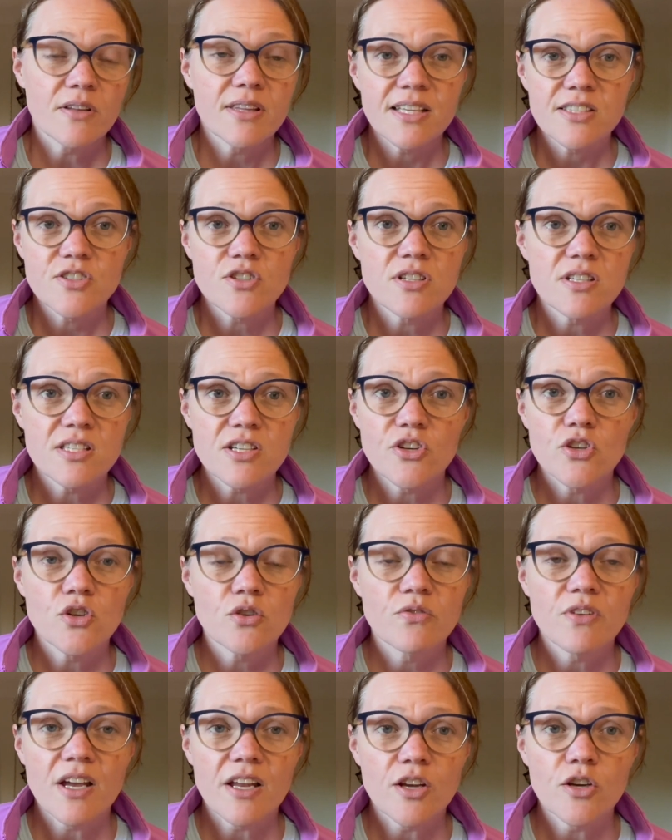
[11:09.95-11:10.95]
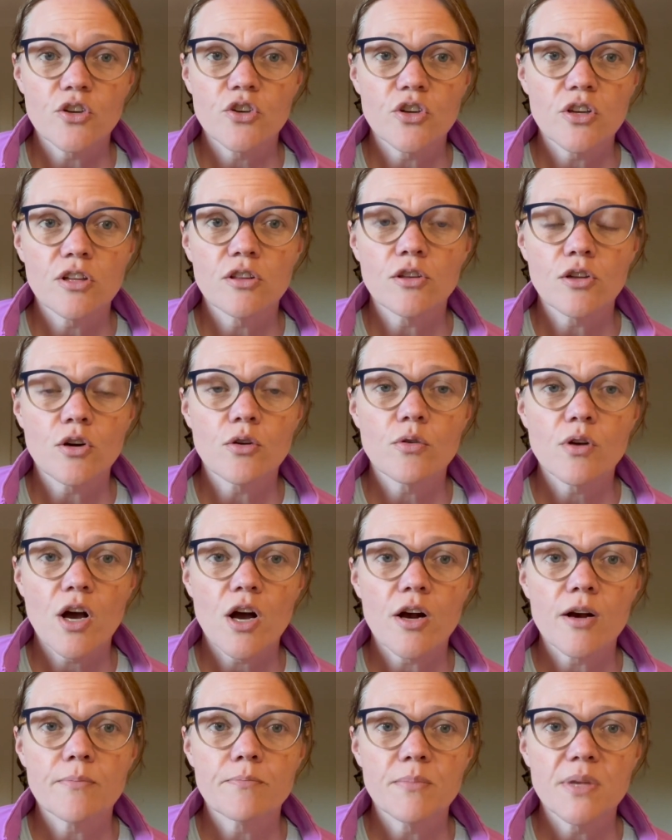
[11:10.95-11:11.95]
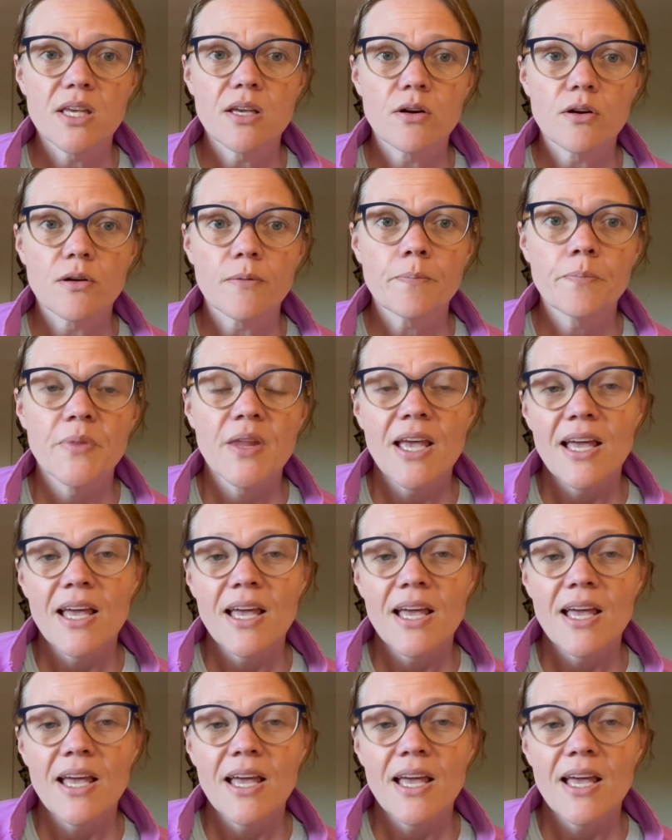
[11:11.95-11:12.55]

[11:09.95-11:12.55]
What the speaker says: That's going to tell you you've got a good low carb meal.